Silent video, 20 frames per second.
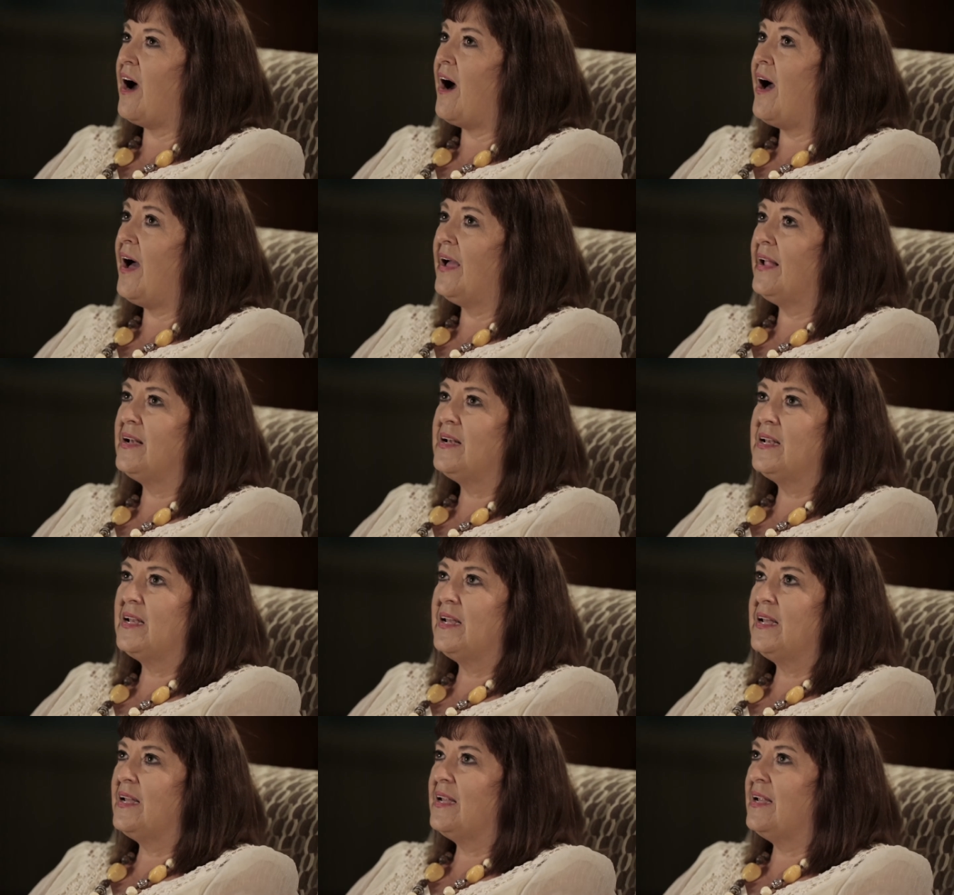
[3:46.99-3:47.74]

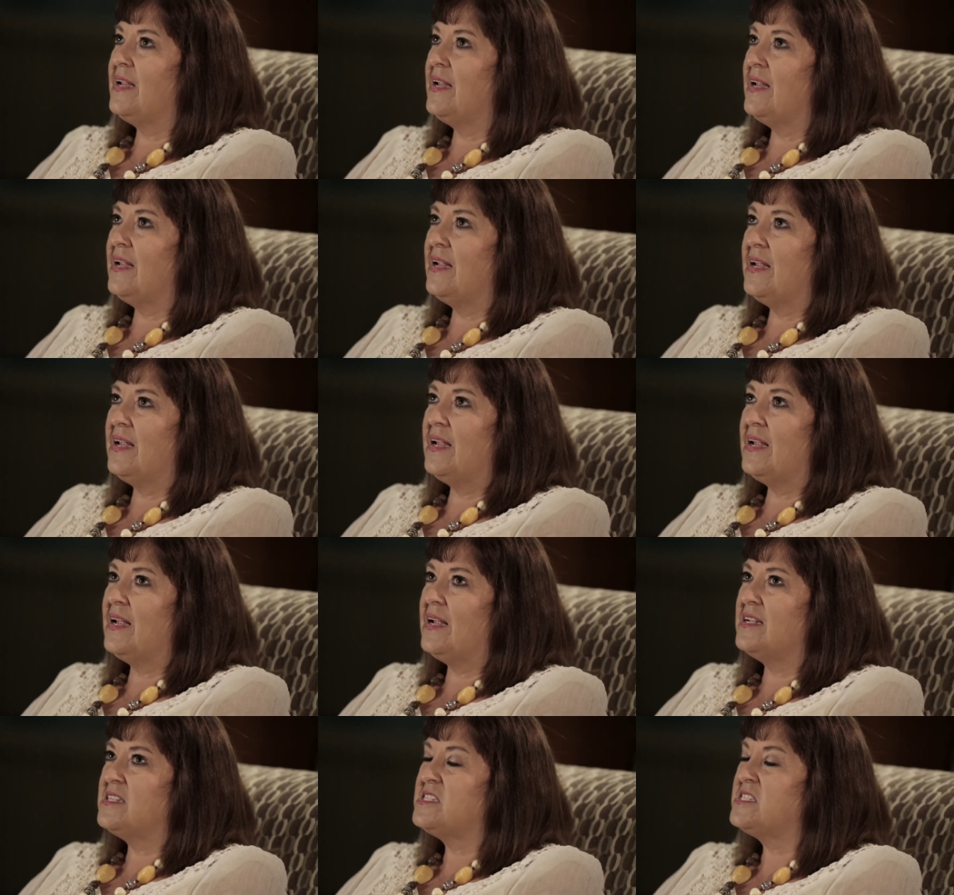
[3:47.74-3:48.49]
God
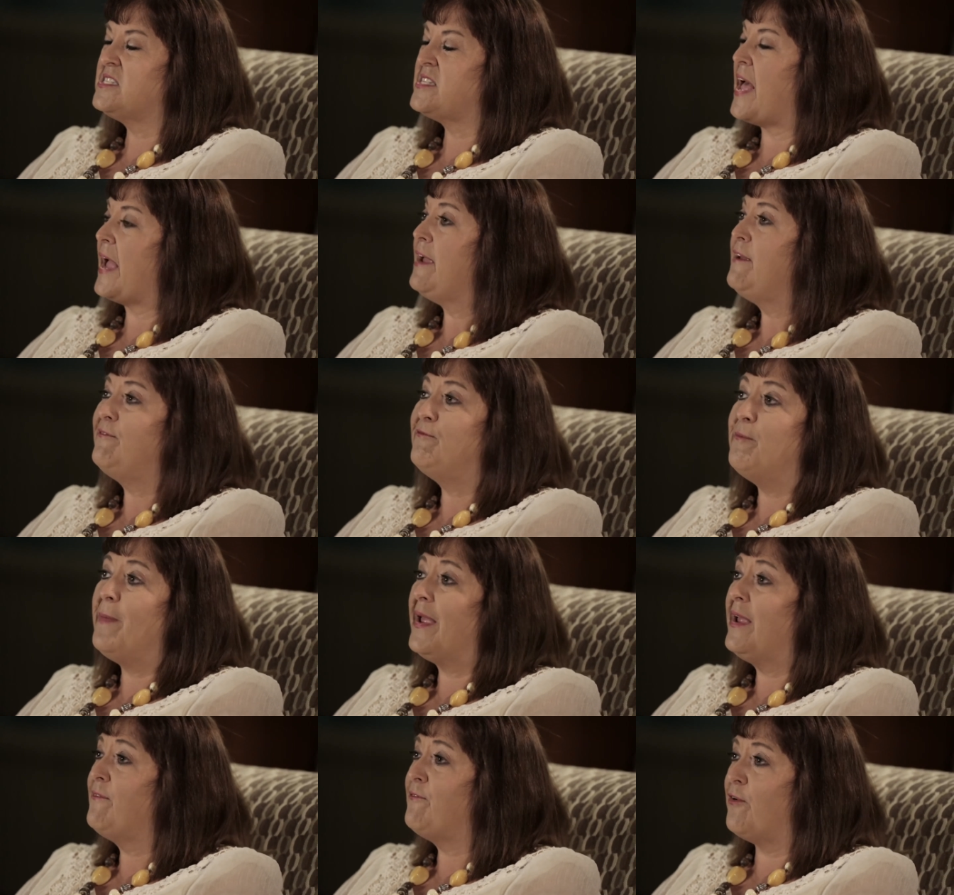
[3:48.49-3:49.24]

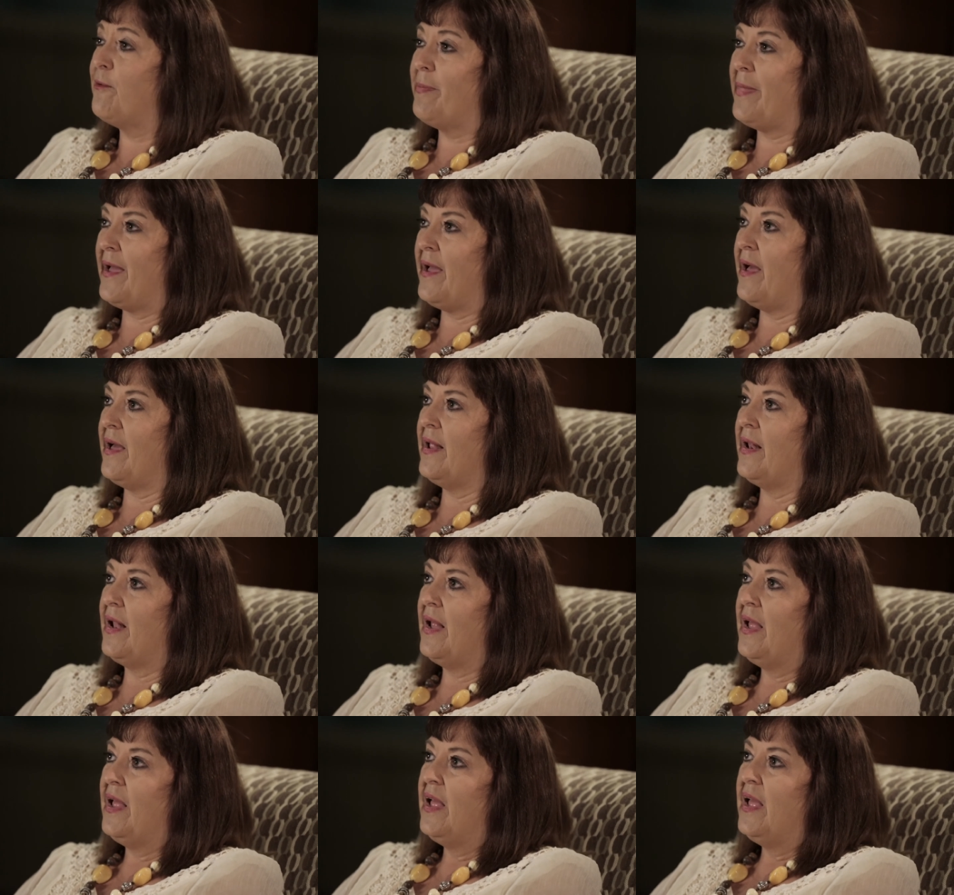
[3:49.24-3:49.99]
saved me from that.
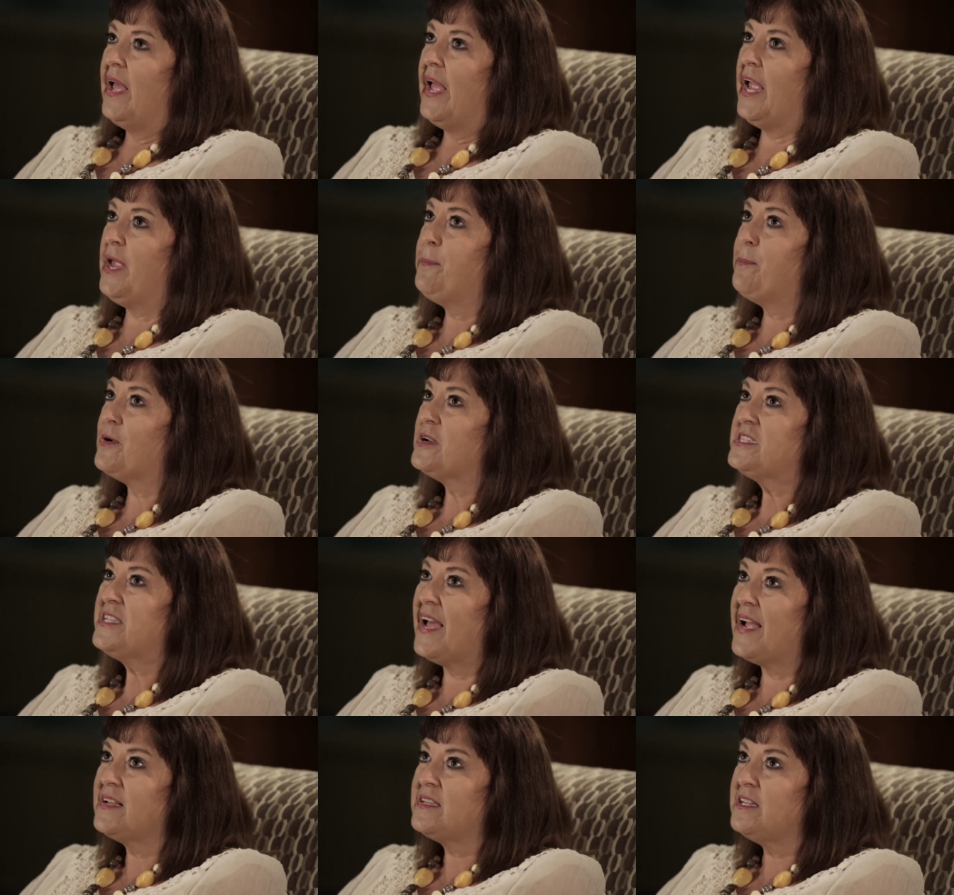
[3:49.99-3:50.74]
He
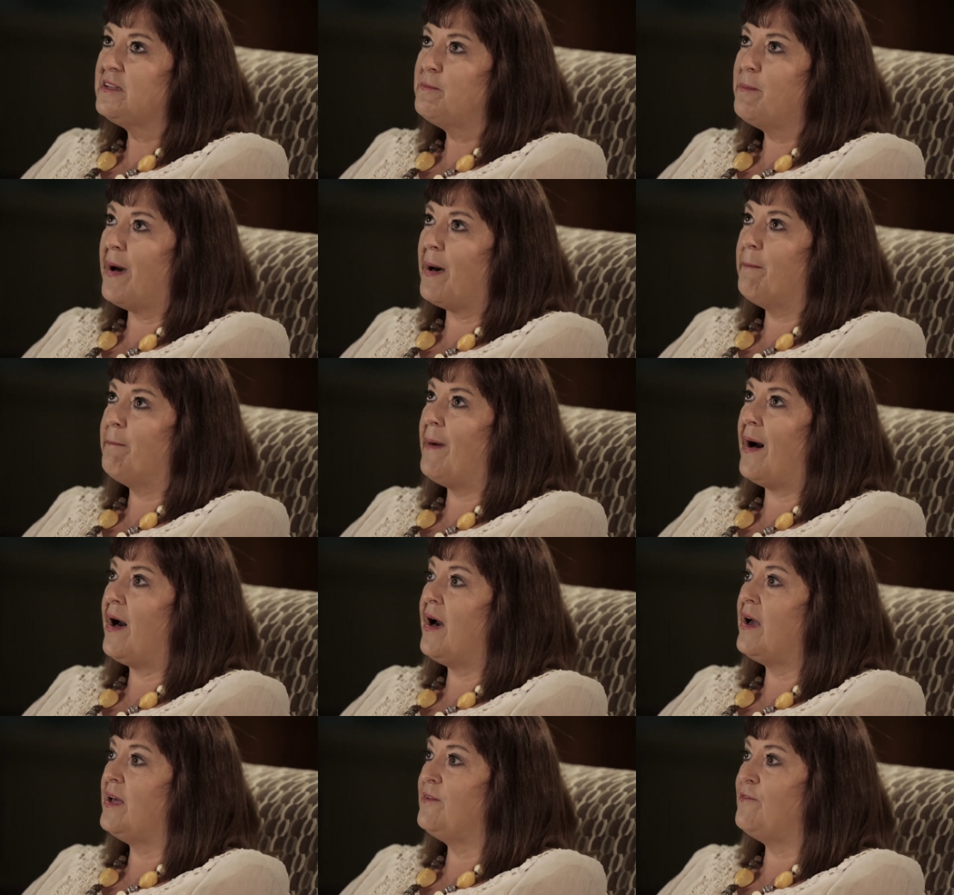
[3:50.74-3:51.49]
protected my
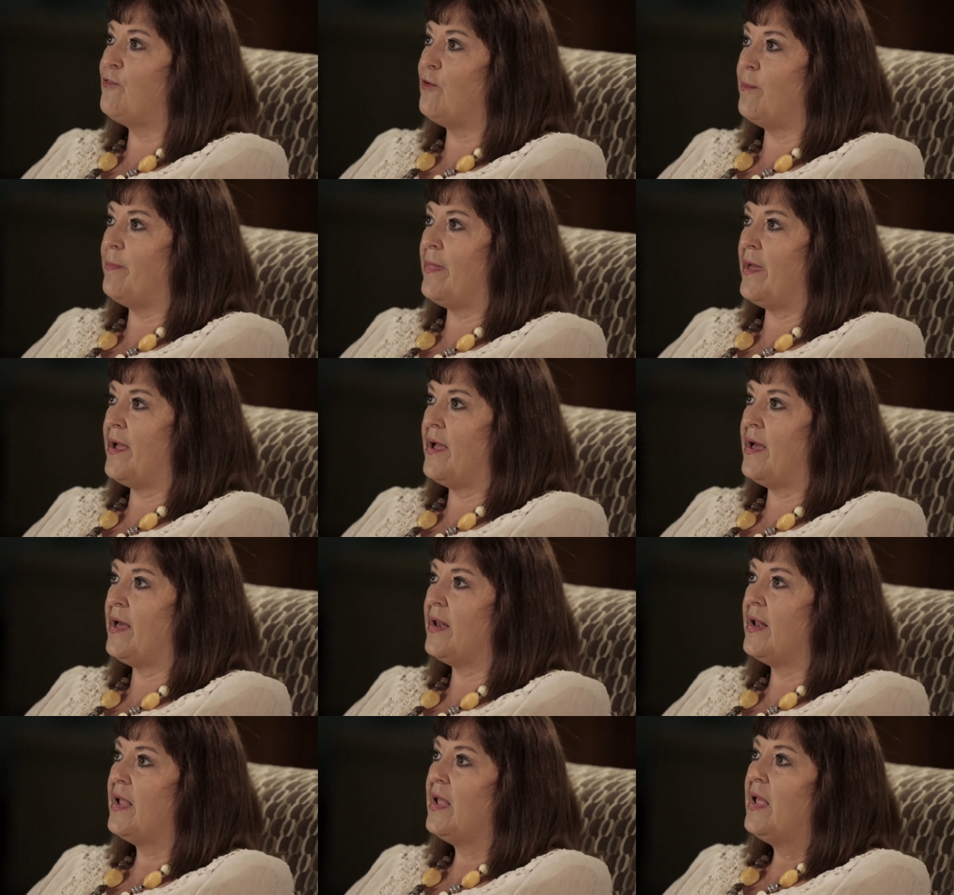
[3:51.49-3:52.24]
mind from
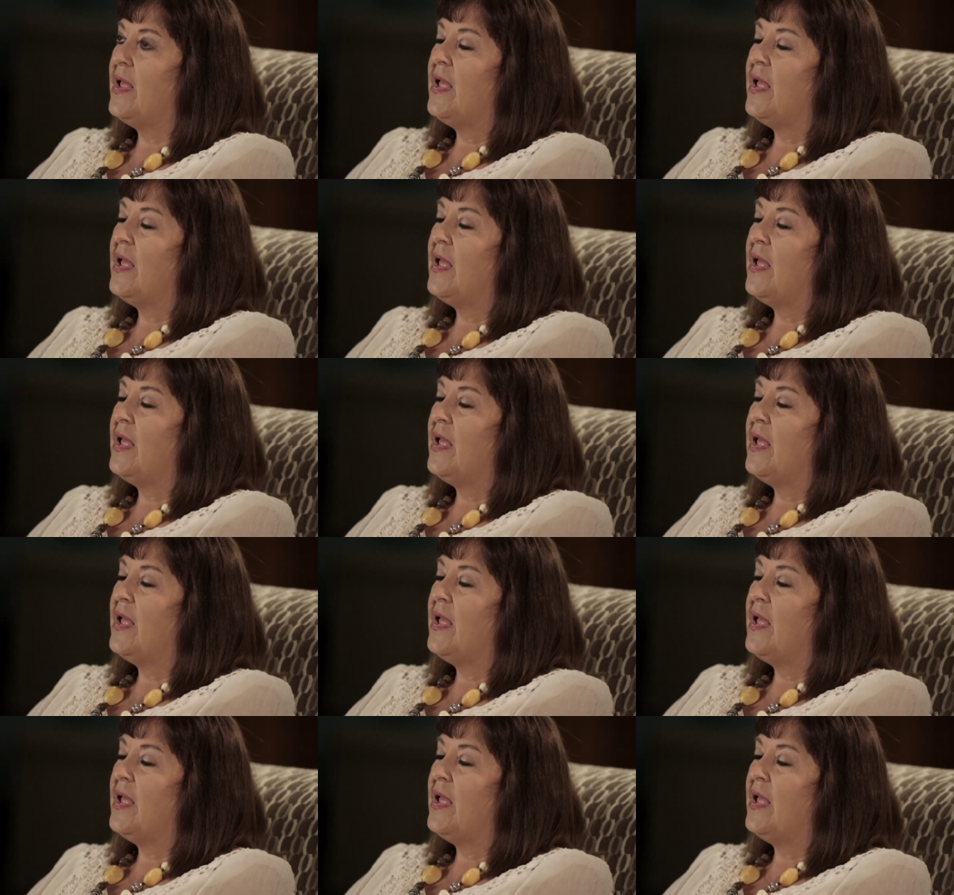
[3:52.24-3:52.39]
that.